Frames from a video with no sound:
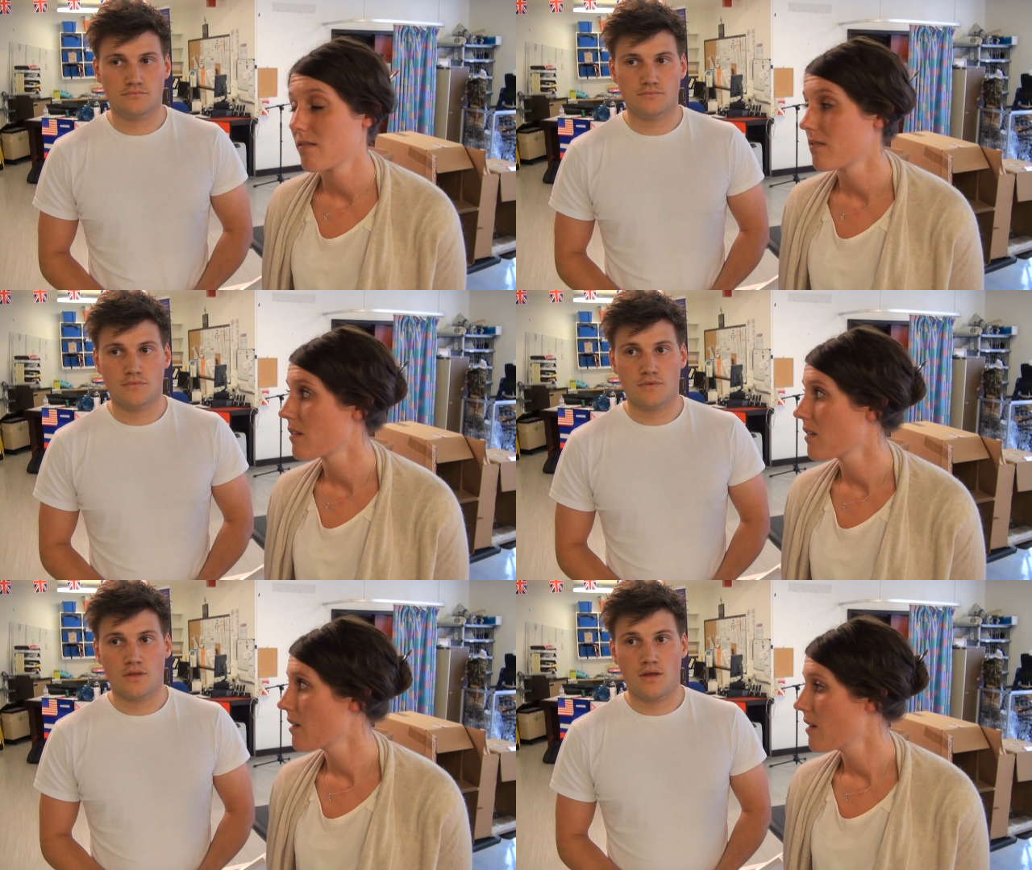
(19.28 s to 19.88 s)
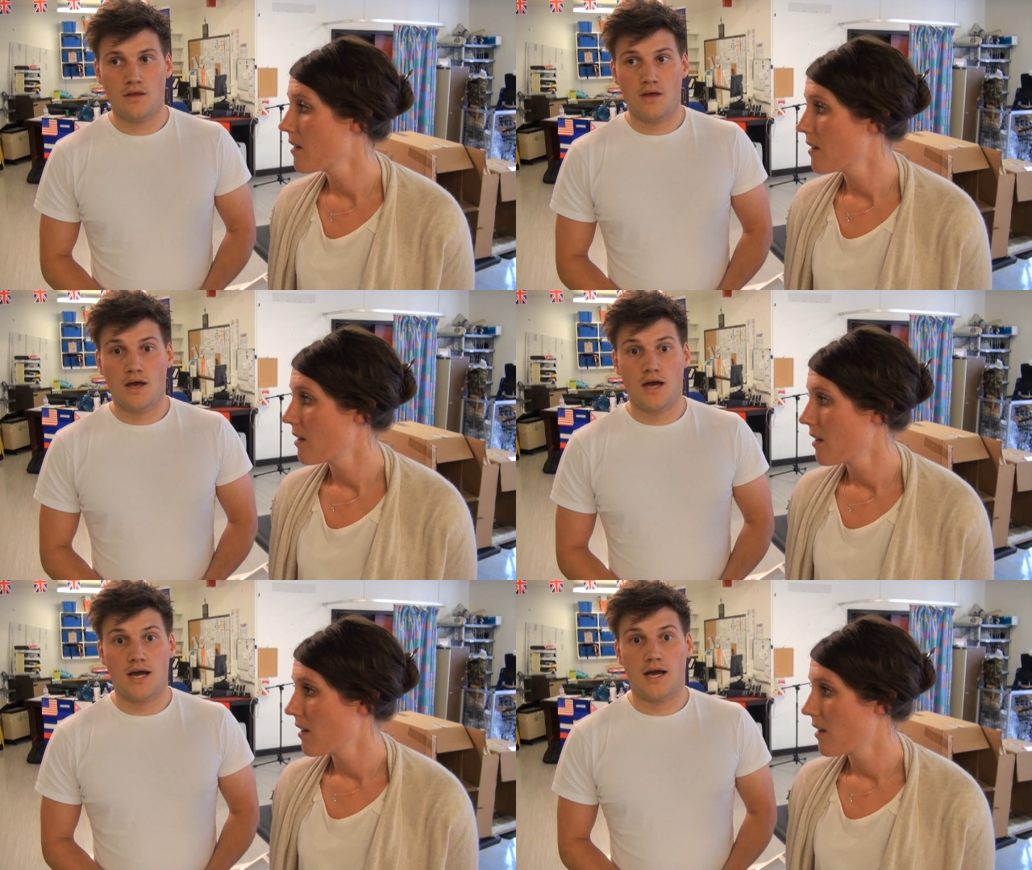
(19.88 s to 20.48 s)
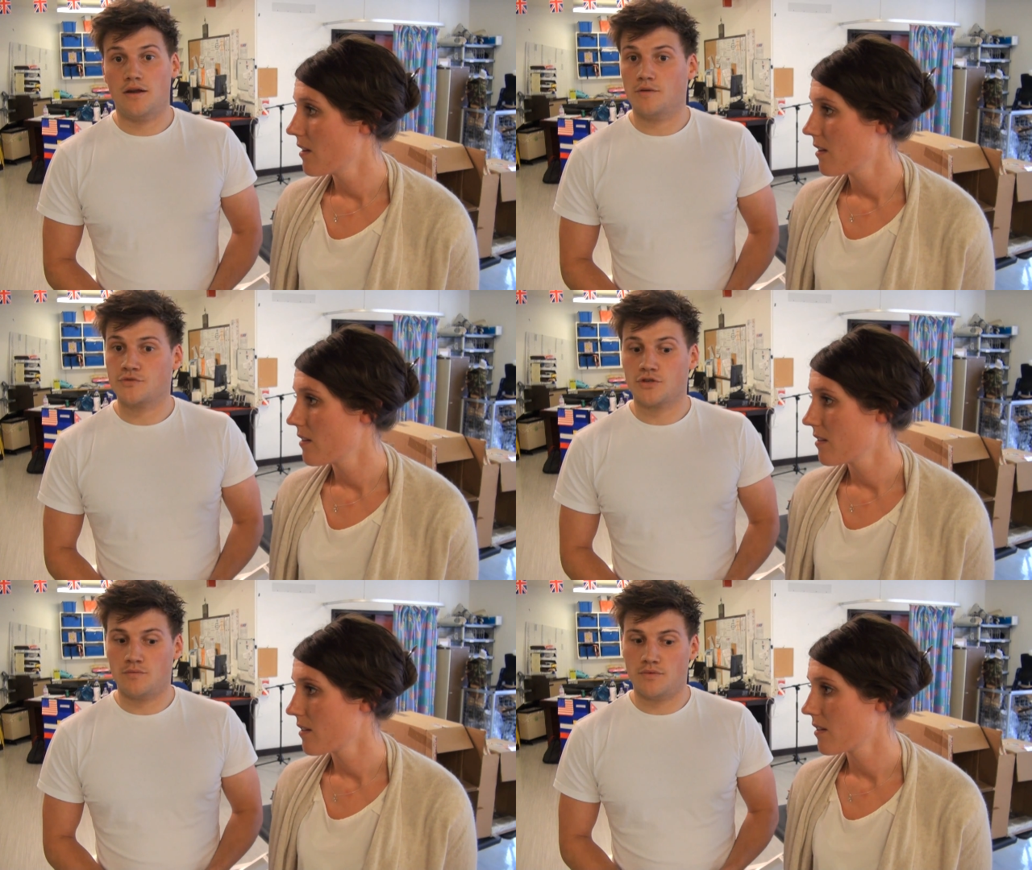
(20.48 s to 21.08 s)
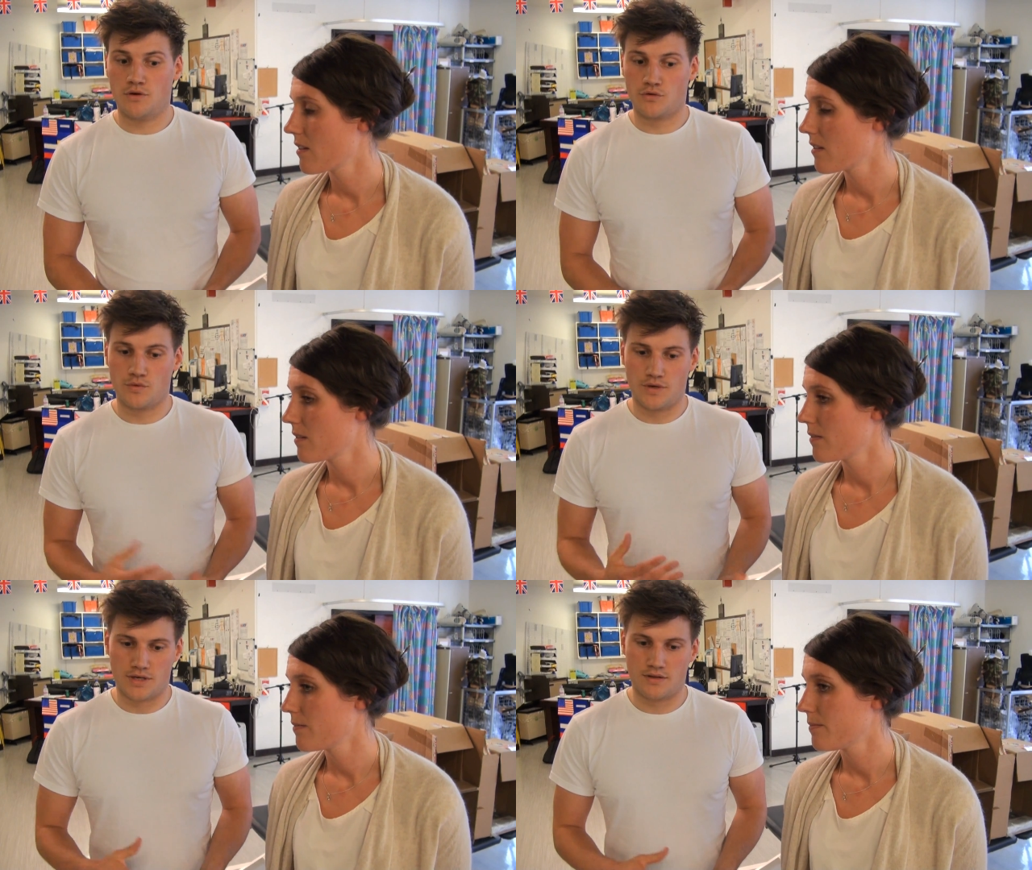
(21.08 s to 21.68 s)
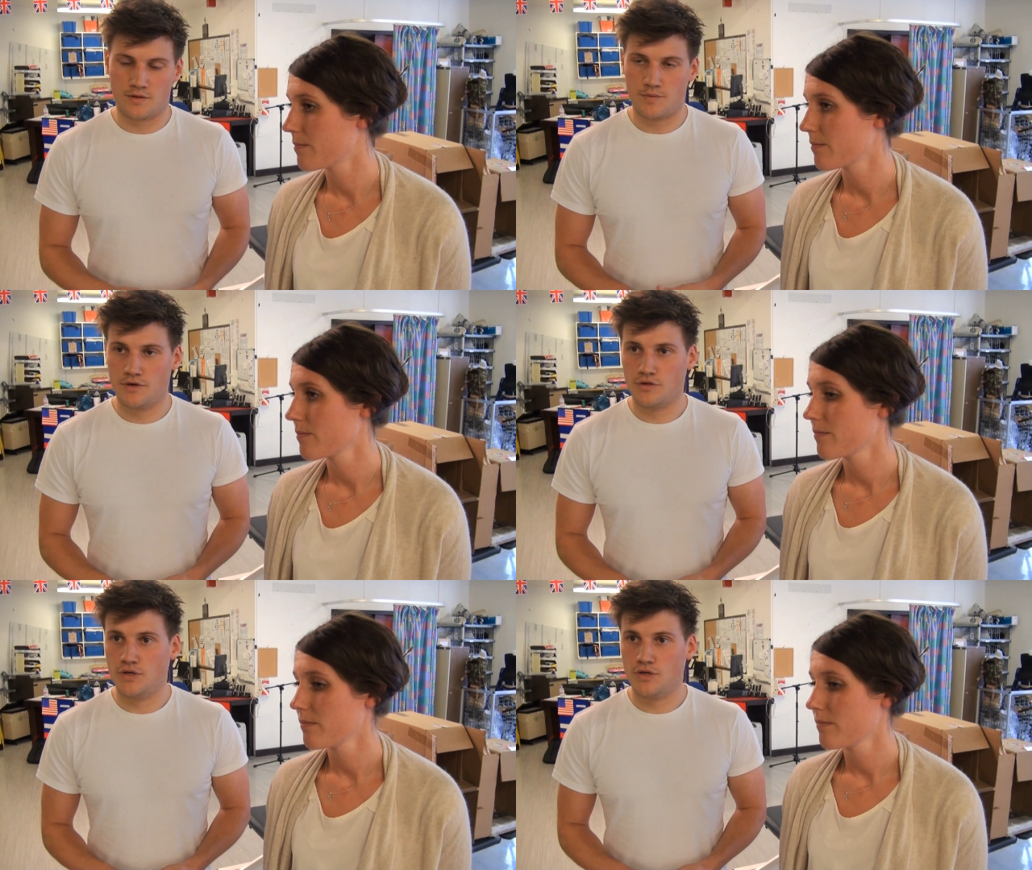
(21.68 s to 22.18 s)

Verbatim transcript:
Speaker 1: And I'm Tom, I also work at the spinal